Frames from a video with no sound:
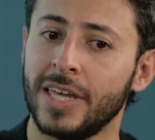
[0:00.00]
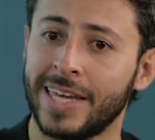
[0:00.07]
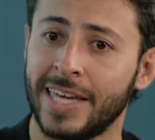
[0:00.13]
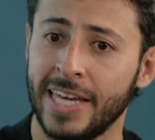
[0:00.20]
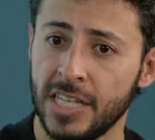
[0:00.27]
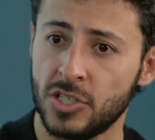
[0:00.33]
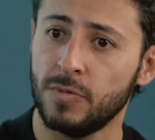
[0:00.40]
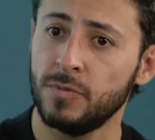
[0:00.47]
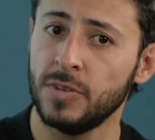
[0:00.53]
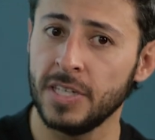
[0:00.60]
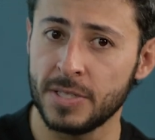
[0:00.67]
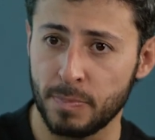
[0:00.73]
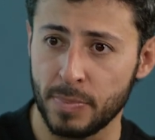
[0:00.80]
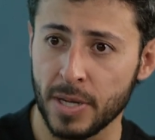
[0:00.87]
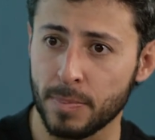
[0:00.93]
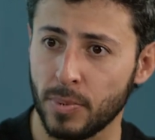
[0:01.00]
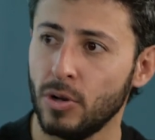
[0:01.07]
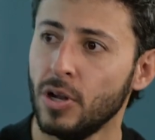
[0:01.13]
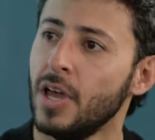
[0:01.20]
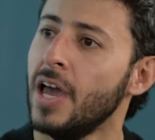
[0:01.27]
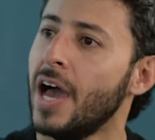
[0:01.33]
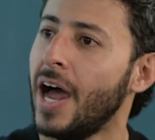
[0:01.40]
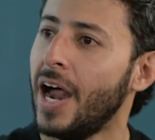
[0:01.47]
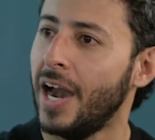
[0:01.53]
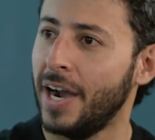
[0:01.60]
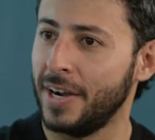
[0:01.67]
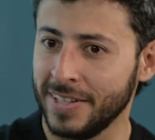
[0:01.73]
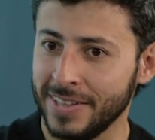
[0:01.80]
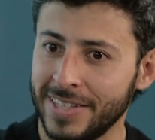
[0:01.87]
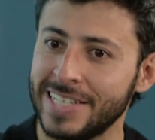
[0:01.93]
the kids of these people
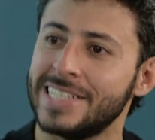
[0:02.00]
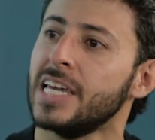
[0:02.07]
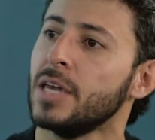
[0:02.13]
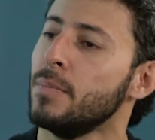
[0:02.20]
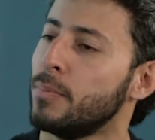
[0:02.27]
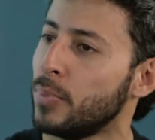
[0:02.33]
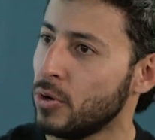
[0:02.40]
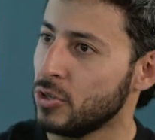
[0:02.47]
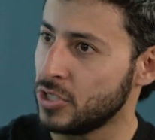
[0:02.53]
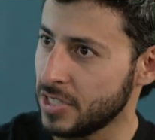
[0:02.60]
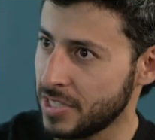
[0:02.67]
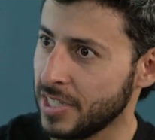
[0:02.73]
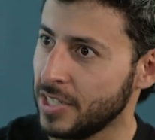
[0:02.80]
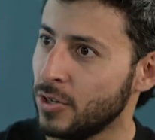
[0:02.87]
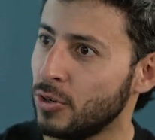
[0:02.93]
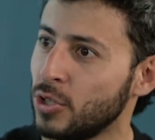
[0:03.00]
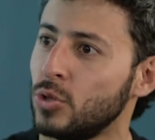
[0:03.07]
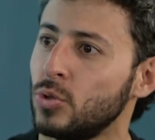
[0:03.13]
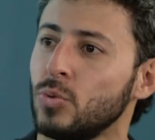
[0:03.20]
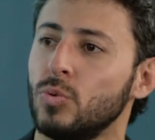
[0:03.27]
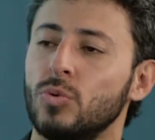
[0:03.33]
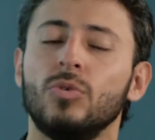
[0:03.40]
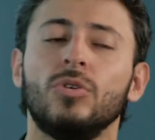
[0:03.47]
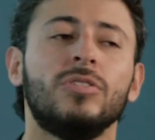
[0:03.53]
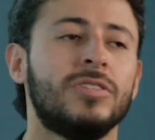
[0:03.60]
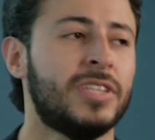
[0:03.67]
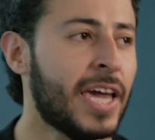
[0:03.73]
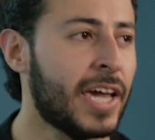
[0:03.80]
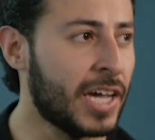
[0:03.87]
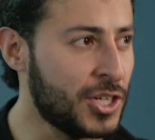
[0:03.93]
are in the same process in order to
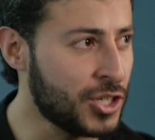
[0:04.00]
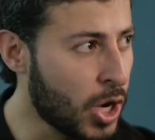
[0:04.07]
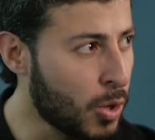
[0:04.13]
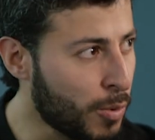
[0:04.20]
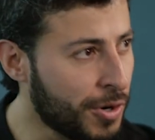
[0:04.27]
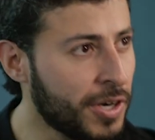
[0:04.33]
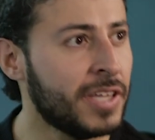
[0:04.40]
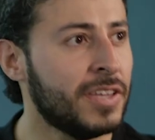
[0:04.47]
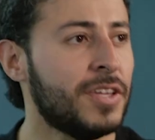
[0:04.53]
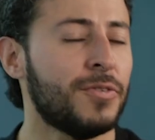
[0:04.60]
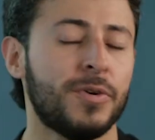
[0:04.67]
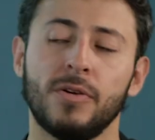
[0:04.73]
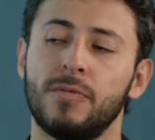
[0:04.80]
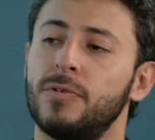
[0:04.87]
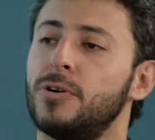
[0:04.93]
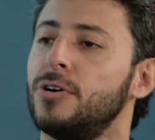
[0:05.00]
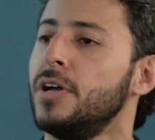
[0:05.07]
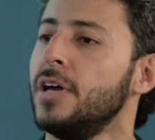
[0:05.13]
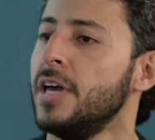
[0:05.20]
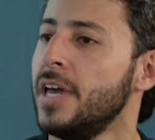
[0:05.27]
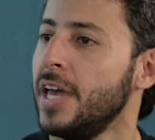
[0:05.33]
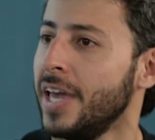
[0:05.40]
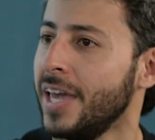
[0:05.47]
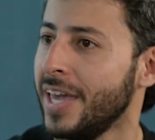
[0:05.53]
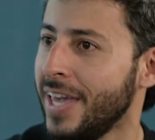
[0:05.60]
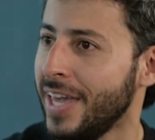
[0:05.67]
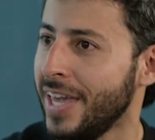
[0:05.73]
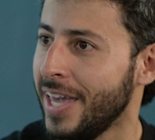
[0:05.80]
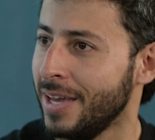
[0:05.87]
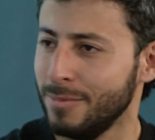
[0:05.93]
take a shower in the river.
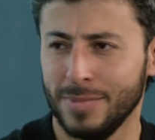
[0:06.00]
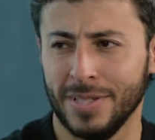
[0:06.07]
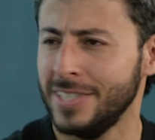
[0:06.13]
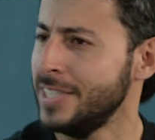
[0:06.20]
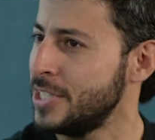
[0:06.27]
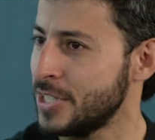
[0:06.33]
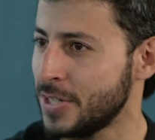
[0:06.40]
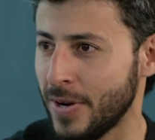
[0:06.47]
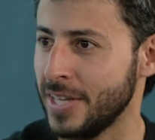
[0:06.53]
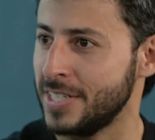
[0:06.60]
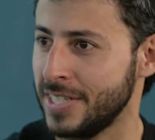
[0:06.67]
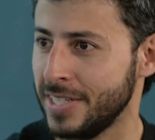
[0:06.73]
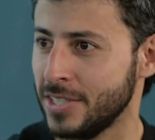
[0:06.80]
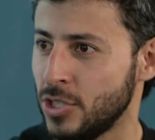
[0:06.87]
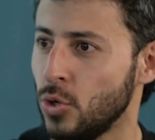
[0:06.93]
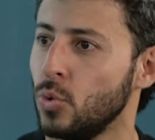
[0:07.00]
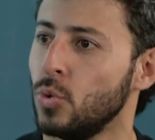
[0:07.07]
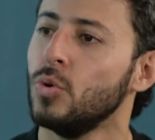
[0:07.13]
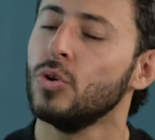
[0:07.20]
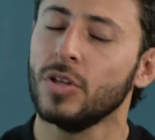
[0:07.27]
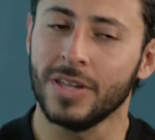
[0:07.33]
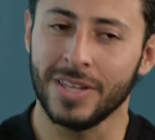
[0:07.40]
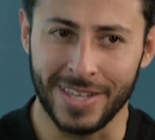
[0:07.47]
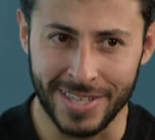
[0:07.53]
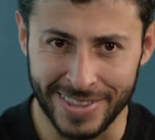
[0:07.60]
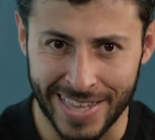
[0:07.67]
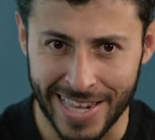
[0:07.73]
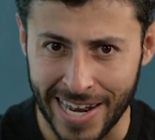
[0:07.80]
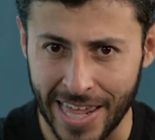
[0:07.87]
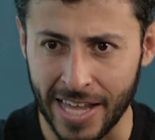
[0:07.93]
Uh, it's crazy. So yeah.
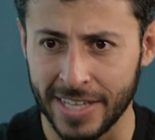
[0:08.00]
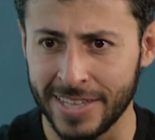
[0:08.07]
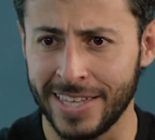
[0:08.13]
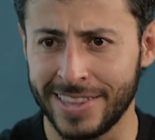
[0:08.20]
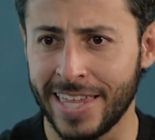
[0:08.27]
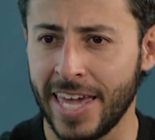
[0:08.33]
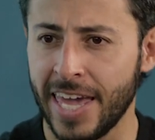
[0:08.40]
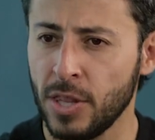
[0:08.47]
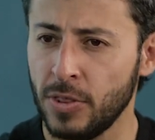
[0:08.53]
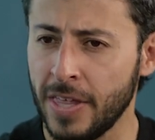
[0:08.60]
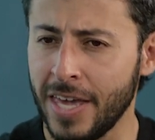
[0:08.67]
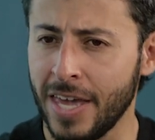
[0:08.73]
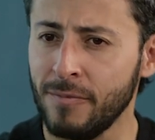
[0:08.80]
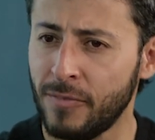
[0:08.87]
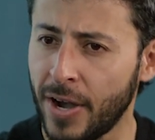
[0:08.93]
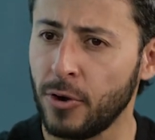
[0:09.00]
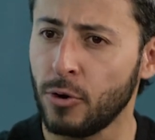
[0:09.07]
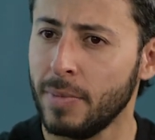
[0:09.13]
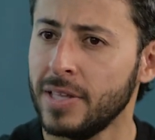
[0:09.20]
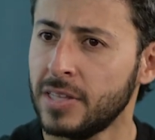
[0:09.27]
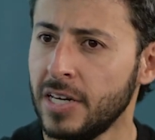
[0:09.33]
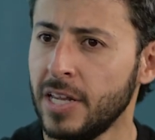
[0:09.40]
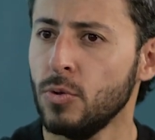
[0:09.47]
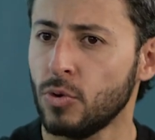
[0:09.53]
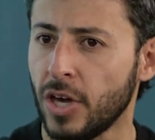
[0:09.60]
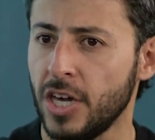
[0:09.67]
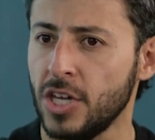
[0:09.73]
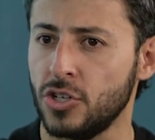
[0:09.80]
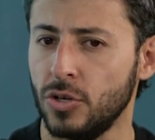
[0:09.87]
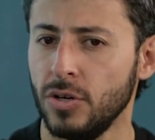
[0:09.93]
the, la- the, the, eh, the environmental
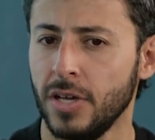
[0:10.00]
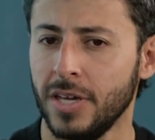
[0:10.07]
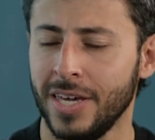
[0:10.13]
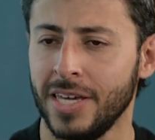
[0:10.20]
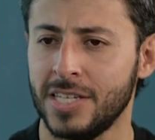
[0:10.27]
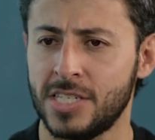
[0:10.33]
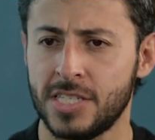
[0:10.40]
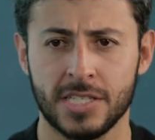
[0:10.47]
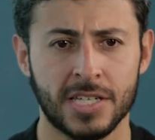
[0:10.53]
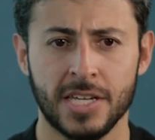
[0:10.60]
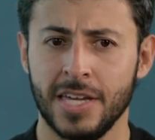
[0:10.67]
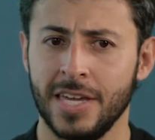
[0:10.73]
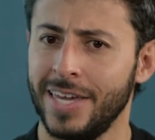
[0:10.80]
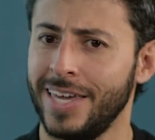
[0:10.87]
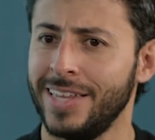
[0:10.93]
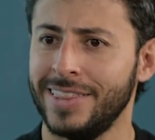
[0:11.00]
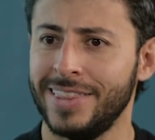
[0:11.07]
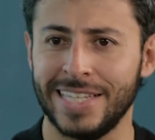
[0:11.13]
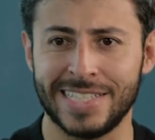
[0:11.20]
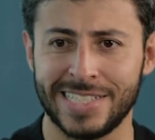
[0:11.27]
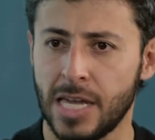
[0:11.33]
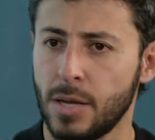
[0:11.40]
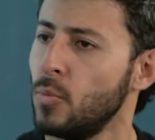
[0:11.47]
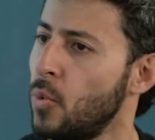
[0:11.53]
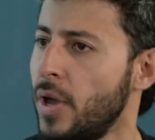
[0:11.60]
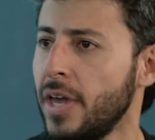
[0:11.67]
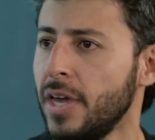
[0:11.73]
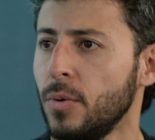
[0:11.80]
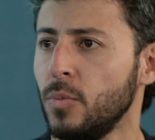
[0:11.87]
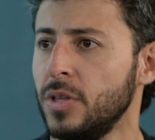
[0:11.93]
education is in the same
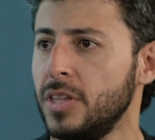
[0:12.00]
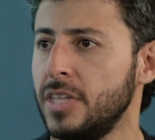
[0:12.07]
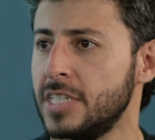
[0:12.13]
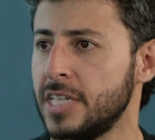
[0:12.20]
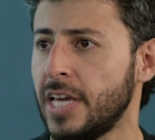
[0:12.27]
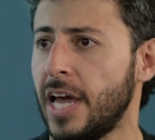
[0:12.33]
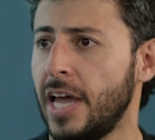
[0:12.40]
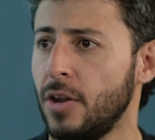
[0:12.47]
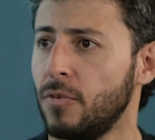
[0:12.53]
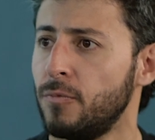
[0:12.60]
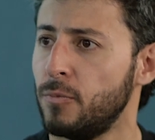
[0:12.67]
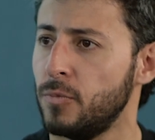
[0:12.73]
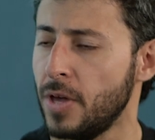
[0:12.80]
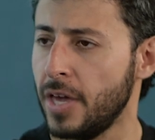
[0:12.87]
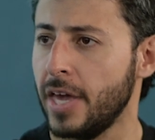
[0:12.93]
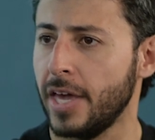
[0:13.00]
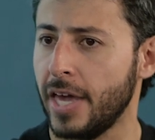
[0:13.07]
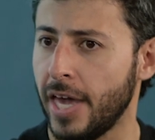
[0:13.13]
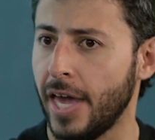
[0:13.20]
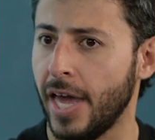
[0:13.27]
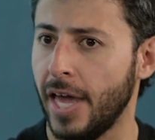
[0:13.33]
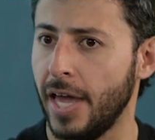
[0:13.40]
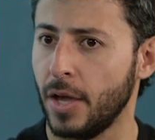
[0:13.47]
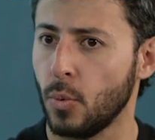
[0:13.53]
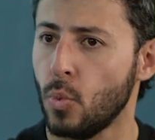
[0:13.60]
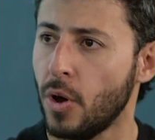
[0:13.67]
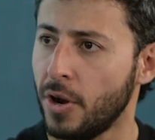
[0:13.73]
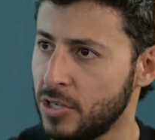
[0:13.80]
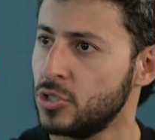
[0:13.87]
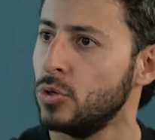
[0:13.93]
way with this kind of uh,
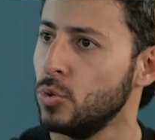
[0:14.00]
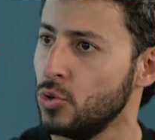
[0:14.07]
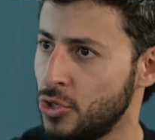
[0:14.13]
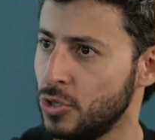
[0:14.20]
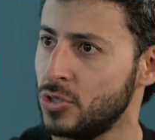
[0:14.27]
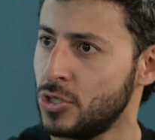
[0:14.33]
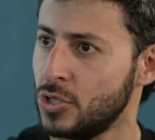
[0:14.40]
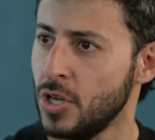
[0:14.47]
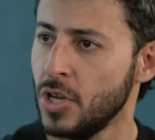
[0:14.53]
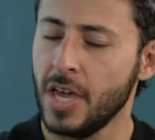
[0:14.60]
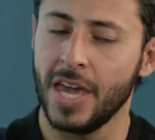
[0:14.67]
water solutions.